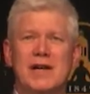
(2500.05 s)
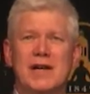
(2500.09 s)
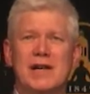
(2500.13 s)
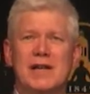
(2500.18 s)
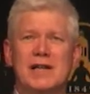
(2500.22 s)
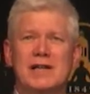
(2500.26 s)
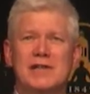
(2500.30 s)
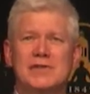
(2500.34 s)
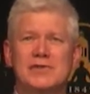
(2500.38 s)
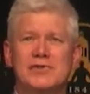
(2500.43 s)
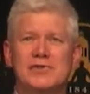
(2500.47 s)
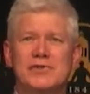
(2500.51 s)

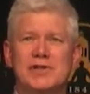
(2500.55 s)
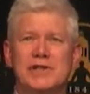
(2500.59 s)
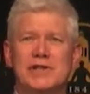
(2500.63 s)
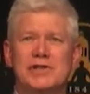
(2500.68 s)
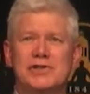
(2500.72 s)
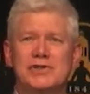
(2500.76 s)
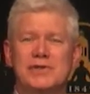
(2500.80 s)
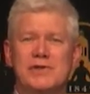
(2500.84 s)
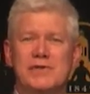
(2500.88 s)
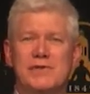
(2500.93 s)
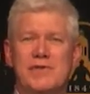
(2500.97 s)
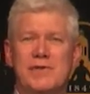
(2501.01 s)

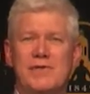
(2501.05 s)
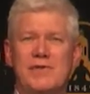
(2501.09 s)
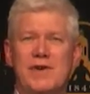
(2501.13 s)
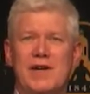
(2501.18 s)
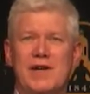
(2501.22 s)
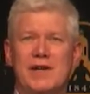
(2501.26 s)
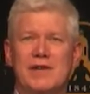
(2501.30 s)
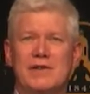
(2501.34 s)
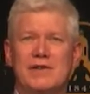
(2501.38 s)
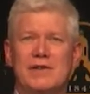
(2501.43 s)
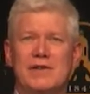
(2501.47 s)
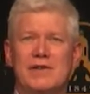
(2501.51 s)
illustration of the
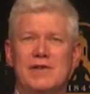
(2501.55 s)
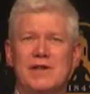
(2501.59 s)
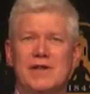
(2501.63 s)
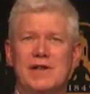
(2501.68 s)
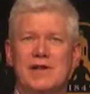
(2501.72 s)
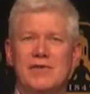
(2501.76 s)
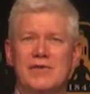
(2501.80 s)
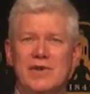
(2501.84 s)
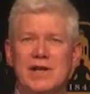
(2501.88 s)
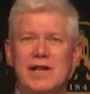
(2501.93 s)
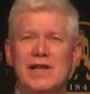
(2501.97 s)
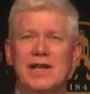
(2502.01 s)
fact that
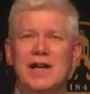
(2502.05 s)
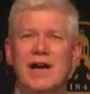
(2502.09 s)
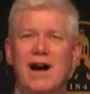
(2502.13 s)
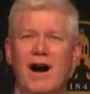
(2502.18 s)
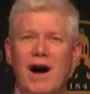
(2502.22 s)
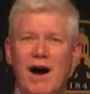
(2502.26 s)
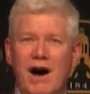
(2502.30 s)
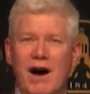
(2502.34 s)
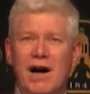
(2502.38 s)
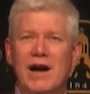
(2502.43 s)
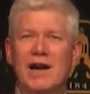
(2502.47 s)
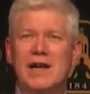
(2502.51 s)
there really
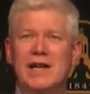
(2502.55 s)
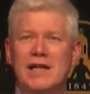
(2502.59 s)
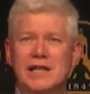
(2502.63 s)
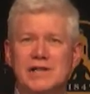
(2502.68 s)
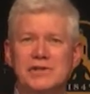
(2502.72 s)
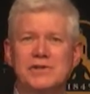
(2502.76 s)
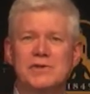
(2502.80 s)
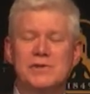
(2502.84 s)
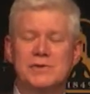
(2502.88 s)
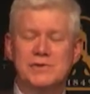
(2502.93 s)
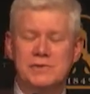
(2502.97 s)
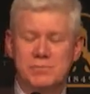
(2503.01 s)
are
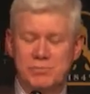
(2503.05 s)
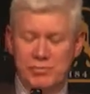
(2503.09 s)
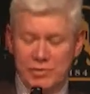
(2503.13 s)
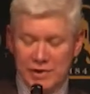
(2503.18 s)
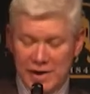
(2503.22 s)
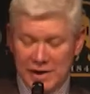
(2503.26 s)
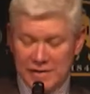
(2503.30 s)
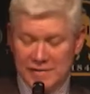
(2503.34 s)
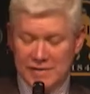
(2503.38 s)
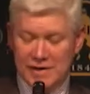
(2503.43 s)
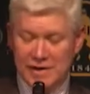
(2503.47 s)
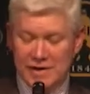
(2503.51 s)
issues
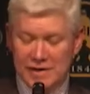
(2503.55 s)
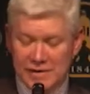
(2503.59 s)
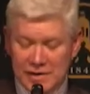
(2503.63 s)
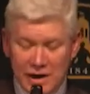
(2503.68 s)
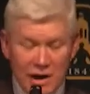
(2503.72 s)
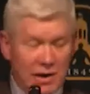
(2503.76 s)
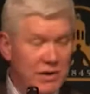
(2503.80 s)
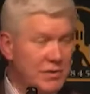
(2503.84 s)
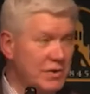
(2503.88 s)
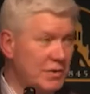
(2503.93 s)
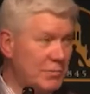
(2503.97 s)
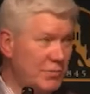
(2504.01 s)
pressing
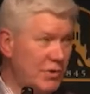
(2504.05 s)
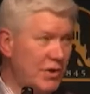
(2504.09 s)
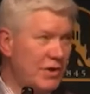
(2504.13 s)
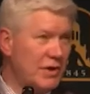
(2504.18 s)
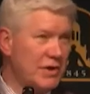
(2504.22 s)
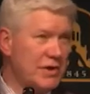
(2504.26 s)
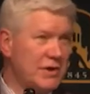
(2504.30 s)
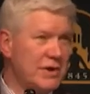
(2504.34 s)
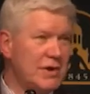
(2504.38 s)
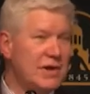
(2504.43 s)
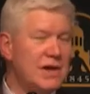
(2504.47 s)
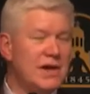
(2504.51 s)
down
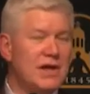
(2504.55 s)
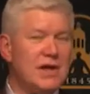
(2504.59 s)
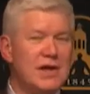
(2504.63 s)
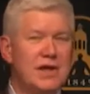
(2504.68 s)
upon